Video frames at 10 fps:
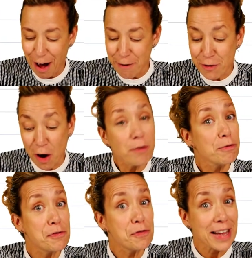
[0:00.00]
I've
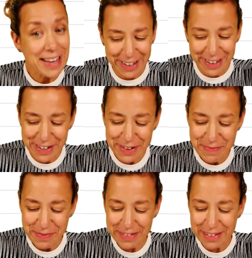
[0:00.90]
got flickered.
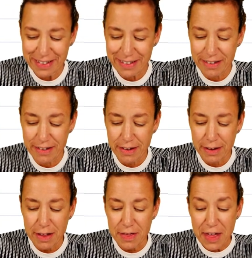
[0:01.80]

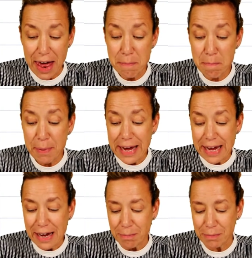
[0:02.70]
Then
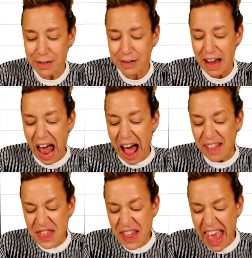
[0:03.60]
beamed.
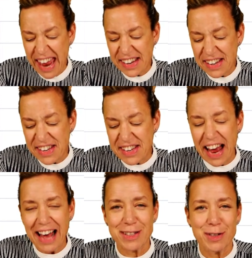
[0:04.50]
And then
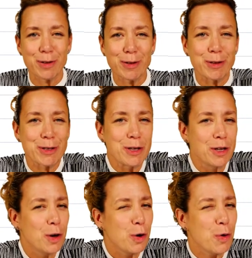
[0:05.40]
dazzled.
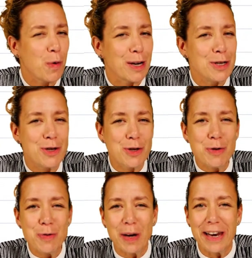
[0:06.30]
Oh, I
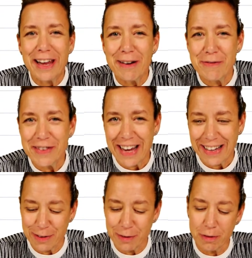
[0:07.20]
do love
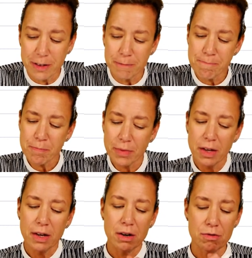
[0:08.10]
dazzled.
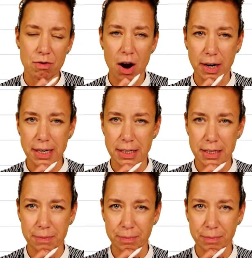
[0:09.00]
Right.